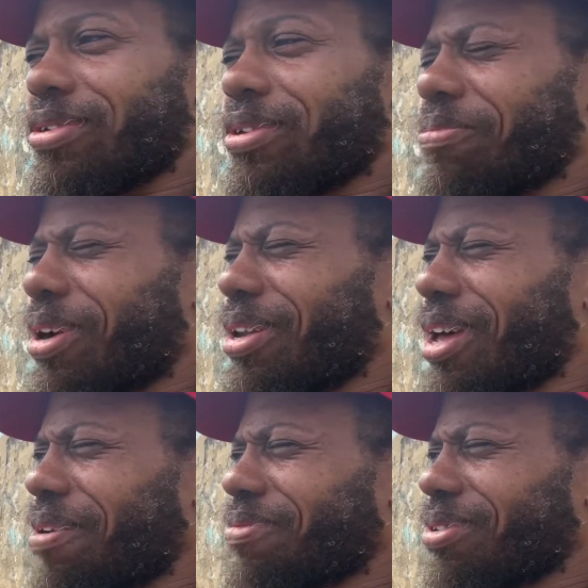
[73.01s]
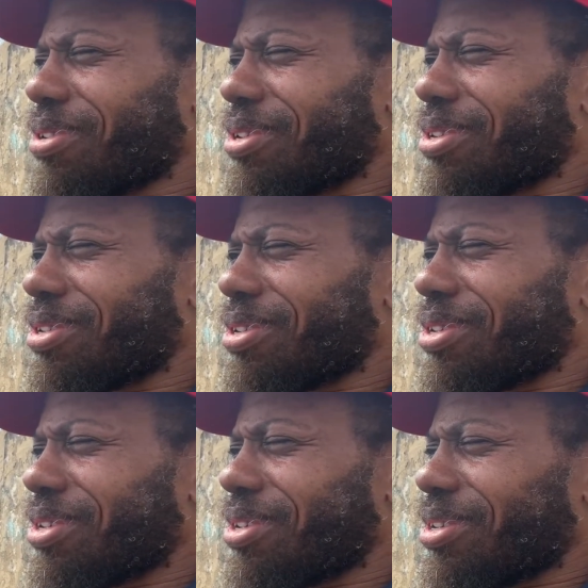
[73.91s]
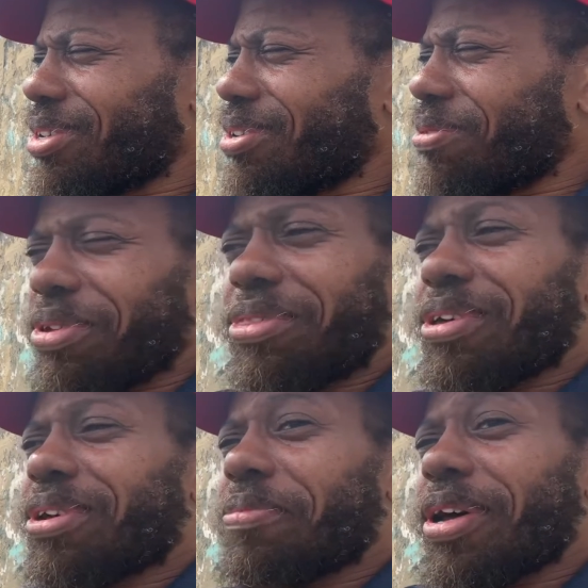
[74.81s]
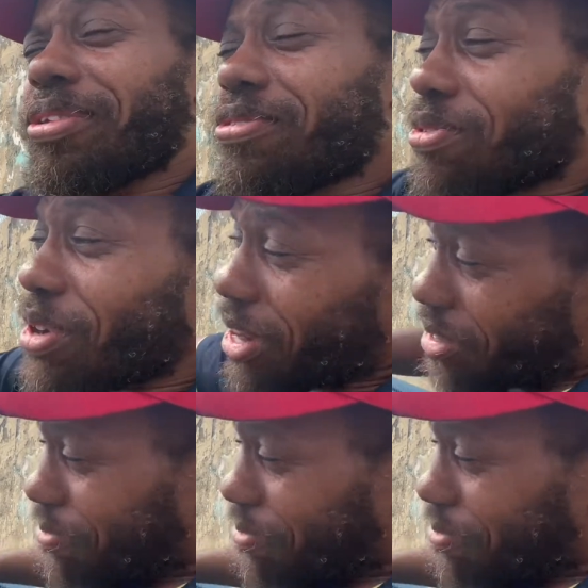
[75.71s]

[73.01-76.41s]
you might have to, you know, what do you think about this track?